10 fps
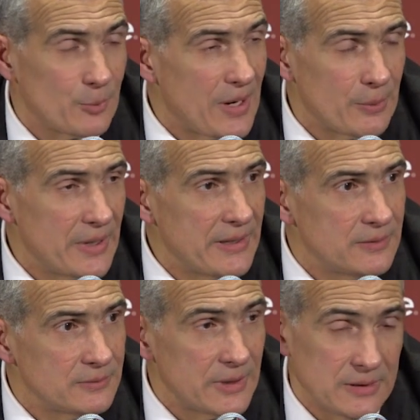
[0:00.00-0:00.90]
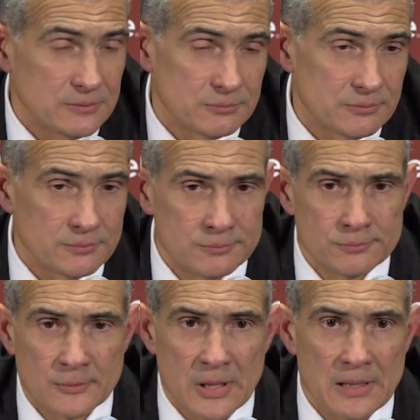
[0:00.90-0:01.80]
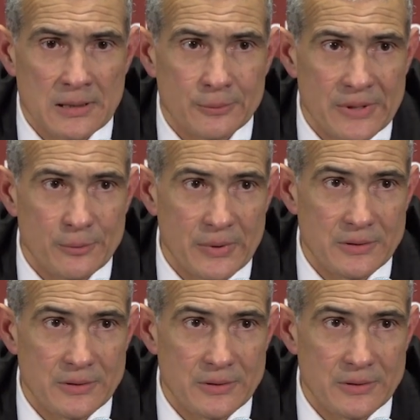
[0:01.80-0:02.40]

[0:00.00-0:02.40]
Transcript: the right way. You know, we